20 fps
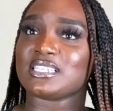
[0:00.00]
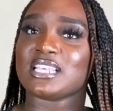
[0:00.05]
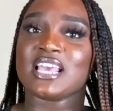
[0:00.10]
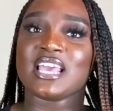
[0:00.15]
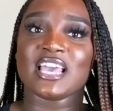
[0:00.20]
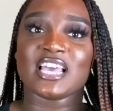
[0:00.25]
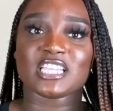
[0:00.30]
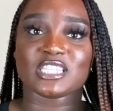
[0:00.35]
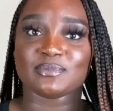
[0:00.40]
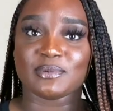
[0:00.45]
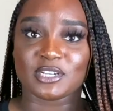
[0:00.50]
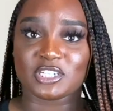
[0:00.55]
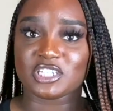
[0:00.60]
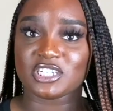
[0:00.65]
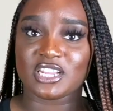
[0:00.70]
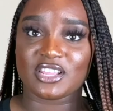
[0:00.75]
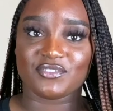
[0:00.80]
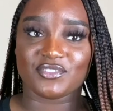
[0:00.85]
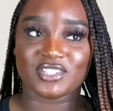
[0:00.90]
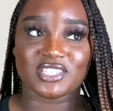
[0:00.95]
Especially
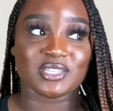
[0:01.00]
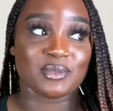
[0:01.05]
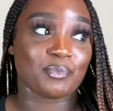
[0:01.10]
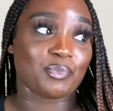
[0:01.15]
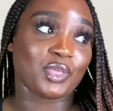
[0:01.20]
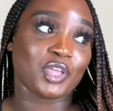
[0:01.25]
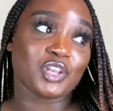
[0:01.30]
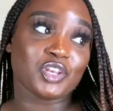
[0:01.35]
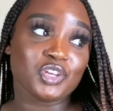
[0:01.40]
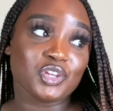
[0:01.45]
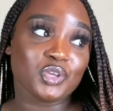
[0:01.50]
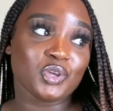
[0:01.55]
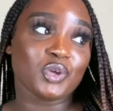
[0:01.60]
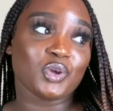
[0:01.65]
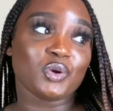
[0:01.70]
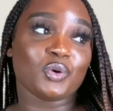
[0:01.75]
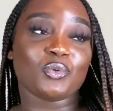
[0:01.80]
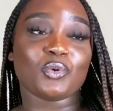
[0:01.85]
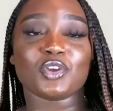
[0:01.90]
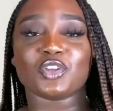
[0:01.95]
if it's something new
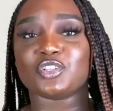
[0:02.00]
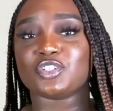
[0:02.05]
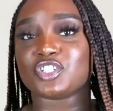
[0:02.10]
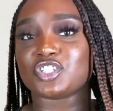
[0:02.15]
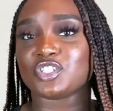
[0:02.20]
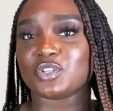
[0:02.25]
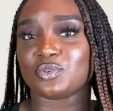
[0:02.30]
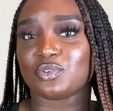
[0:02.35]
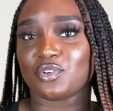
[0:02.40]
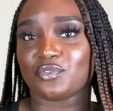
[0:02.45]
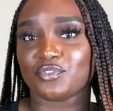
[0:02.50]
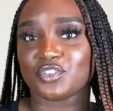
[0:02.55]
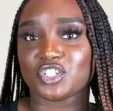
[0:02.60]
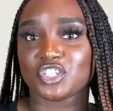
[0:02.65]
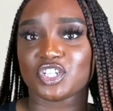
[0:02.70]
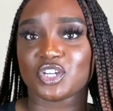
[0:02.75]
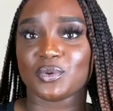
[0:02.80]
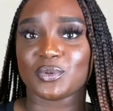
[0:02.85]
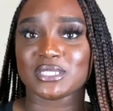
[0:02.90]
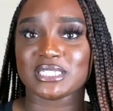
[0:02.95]
or you just don't know for sure
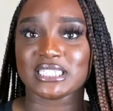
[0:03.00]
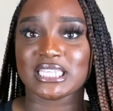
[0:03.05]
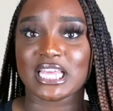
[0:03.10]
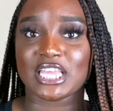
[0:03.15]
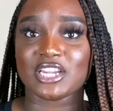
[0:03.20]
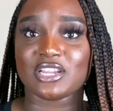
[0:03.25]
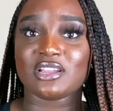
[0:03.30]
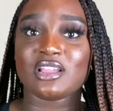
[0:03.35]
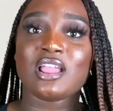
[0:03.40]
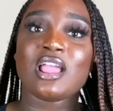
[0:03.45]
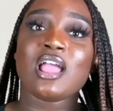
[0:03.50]
what to get her.